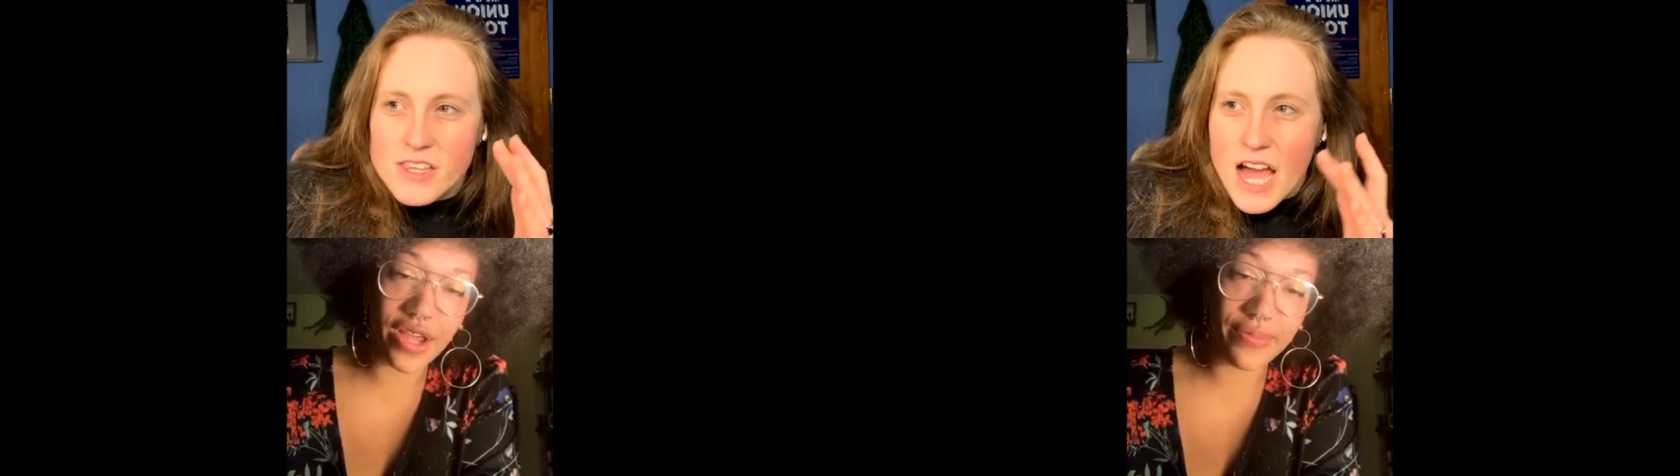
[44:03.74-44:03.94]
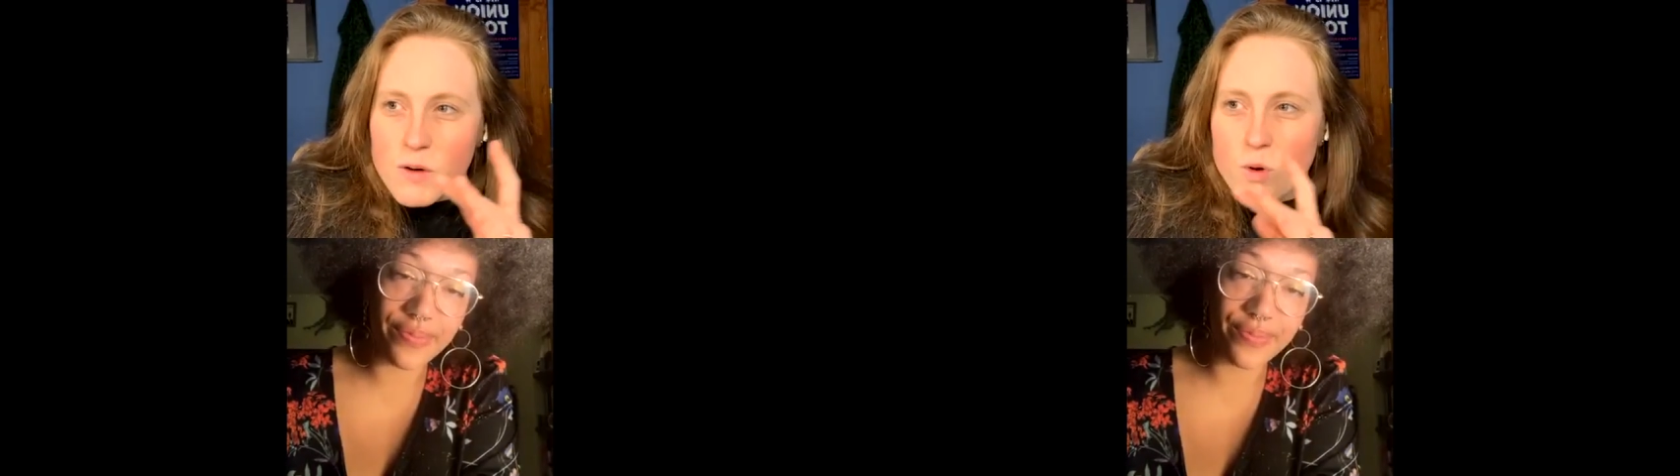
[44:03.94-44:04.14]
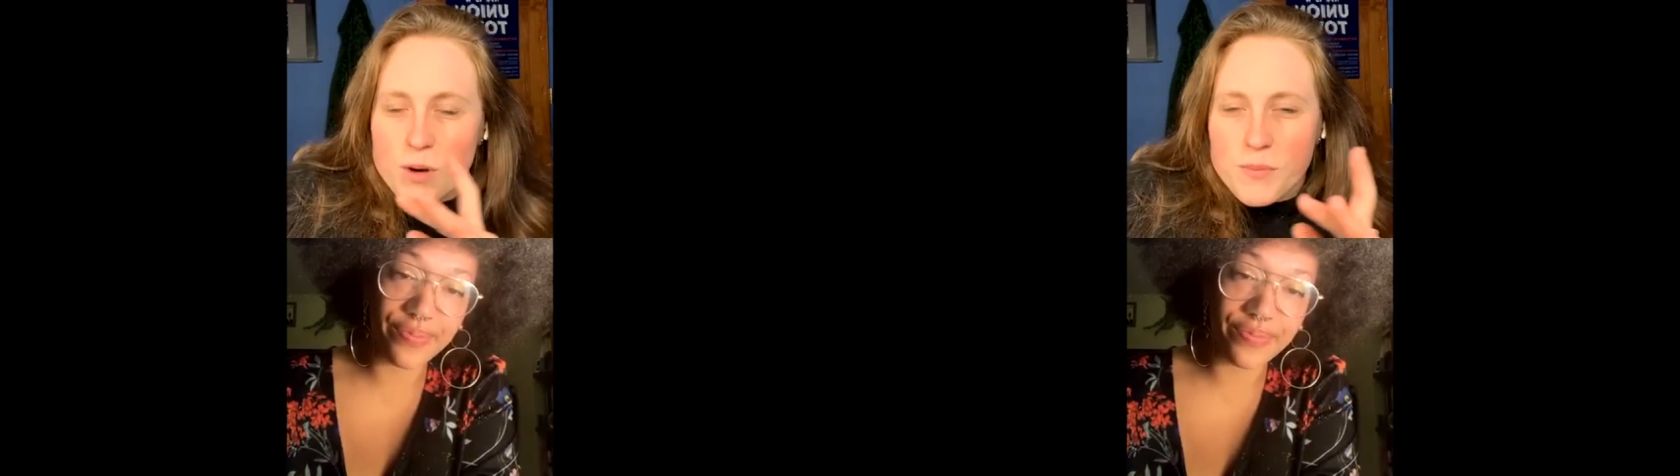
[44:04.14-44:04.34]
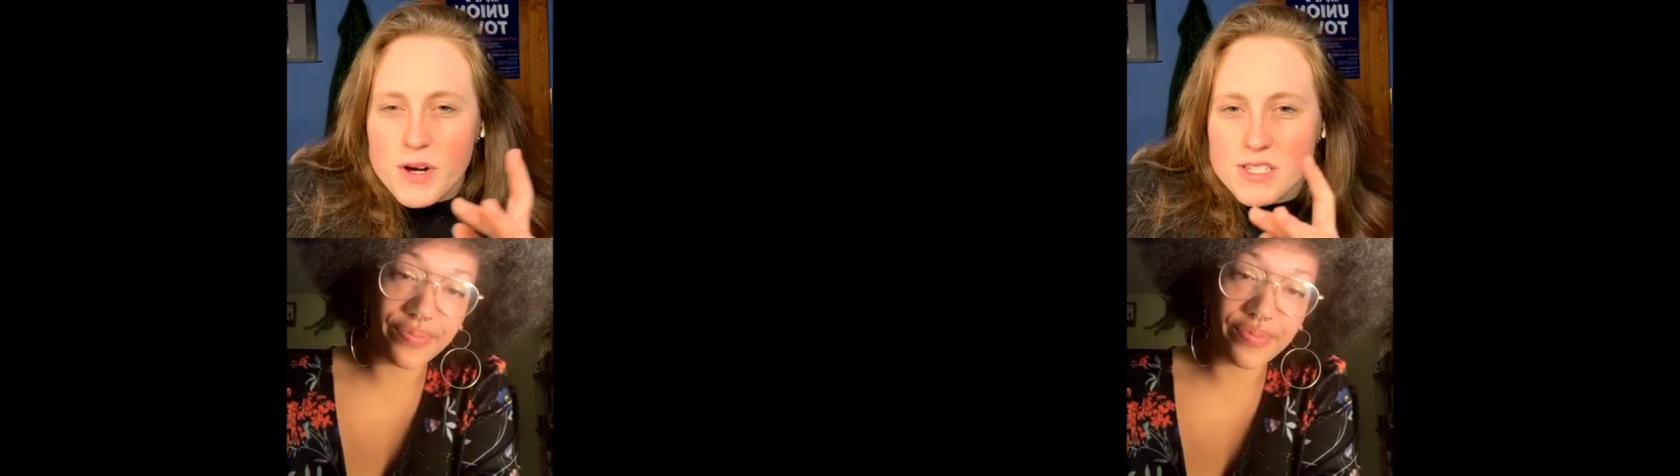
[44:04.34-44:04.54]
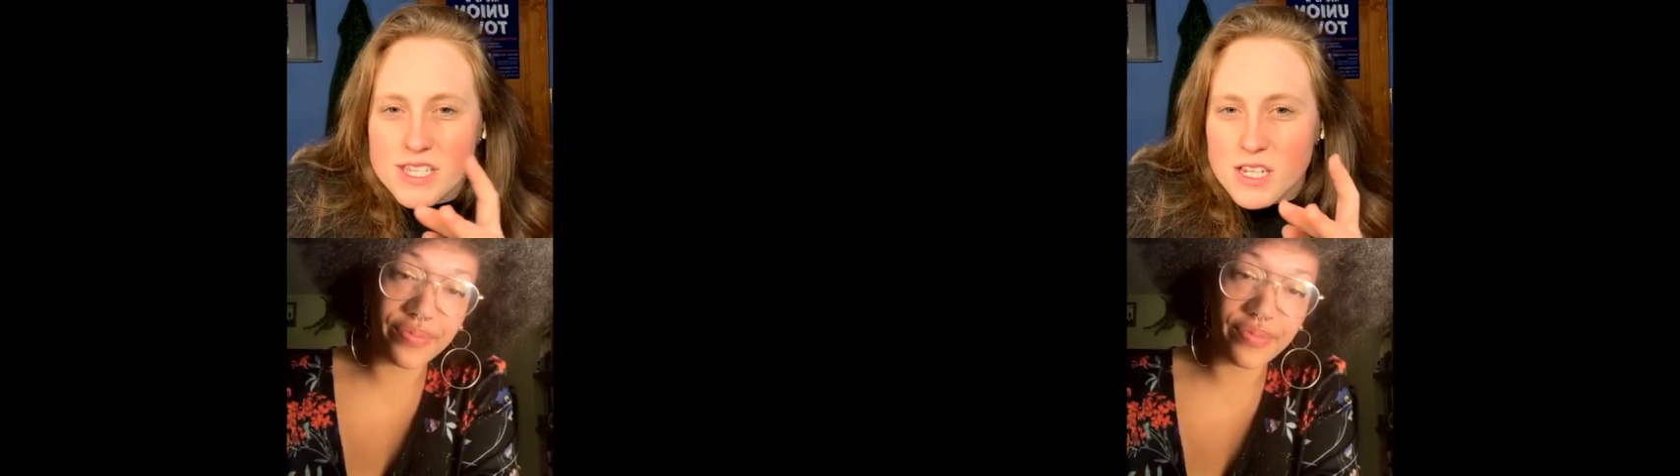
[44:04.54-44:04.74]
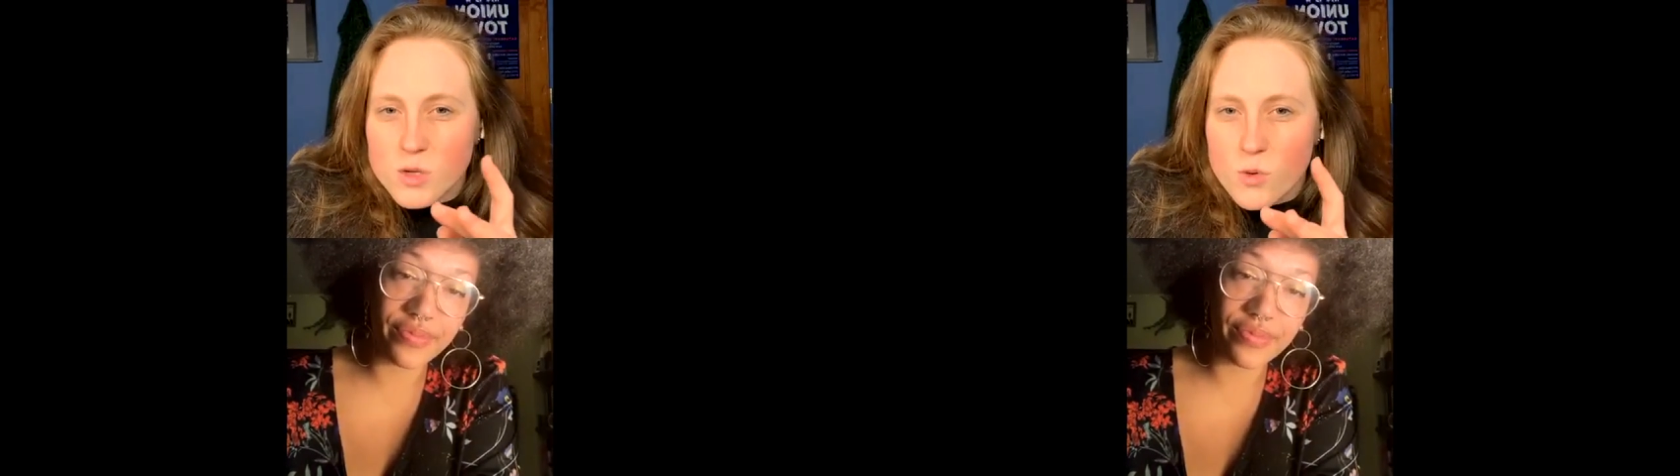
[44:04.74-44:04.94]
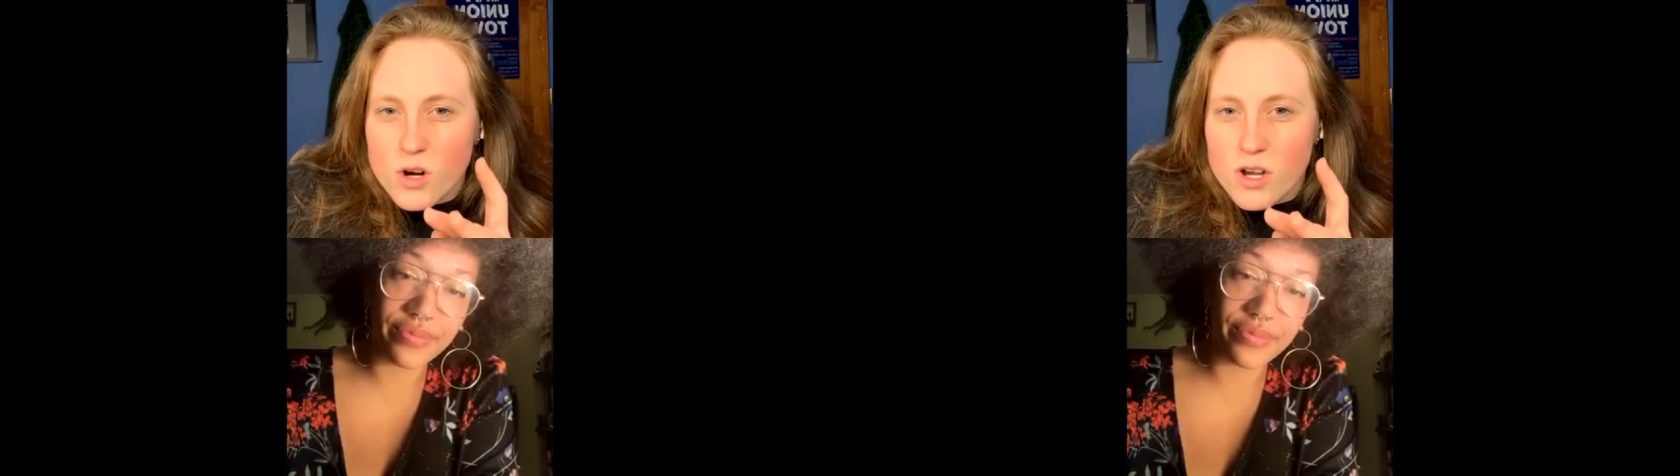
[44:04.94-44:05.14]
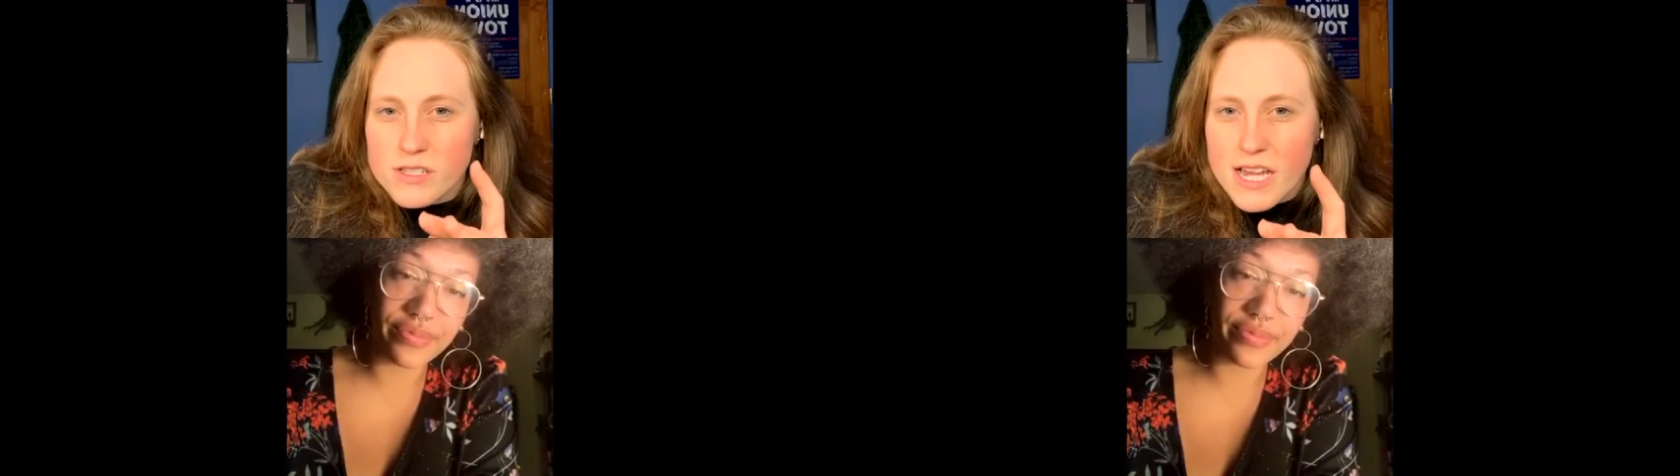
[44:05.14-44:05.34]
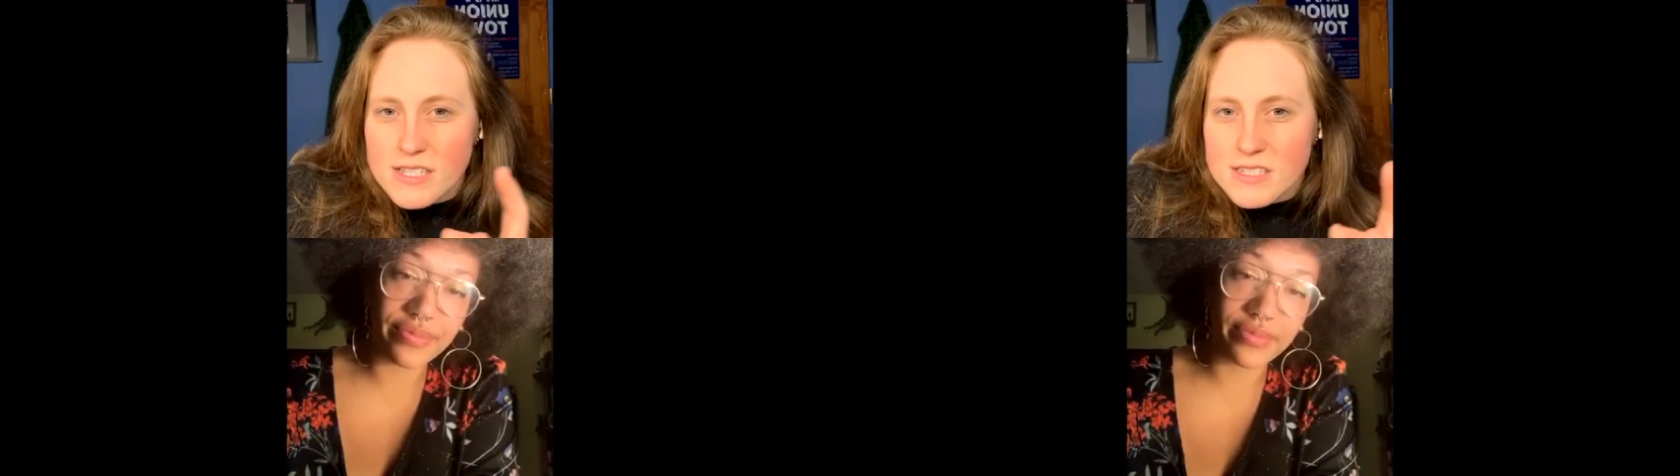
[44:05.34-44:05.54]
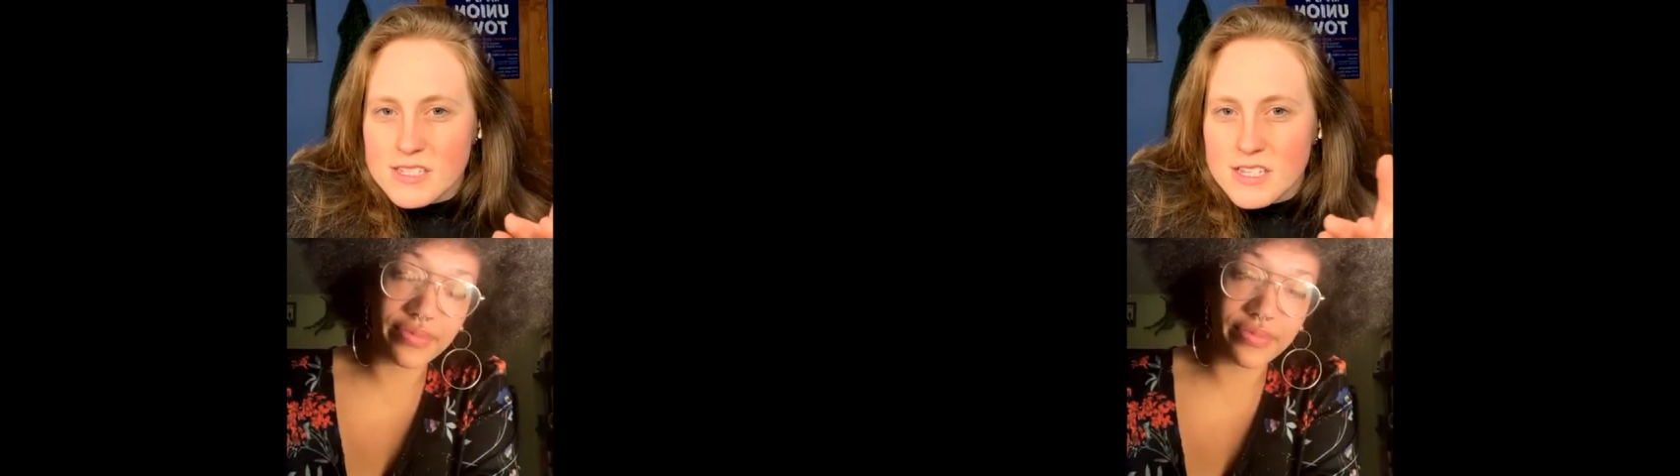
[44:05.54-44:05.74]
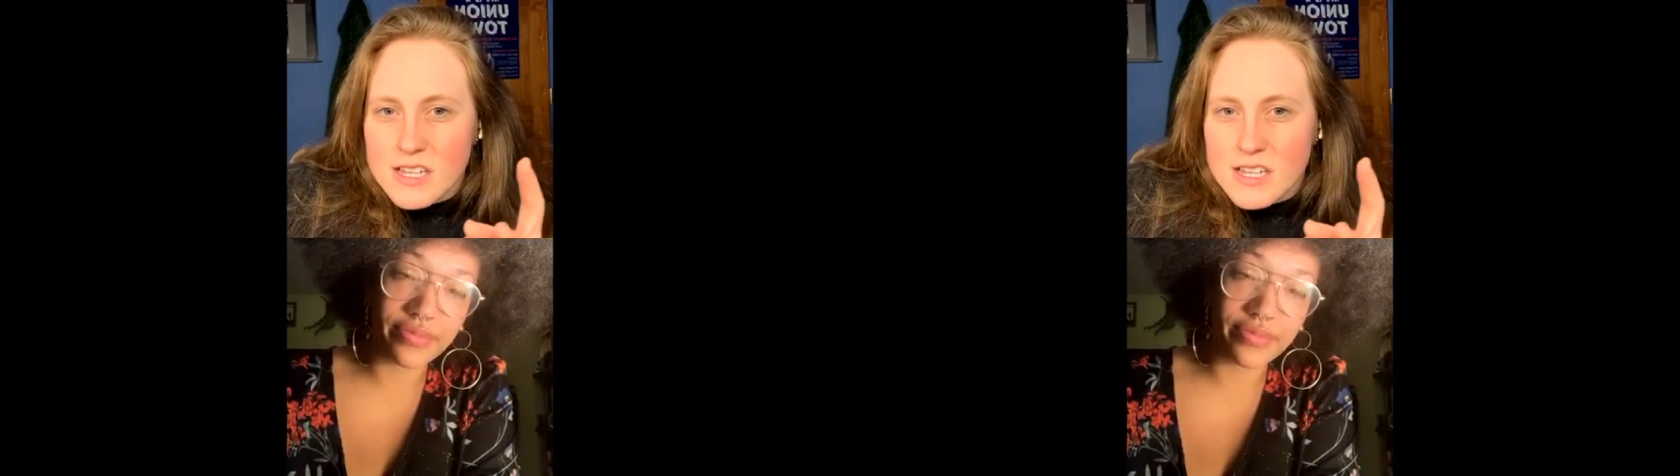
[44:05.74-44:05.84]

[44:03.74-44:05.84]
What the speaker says: Not one person in the world has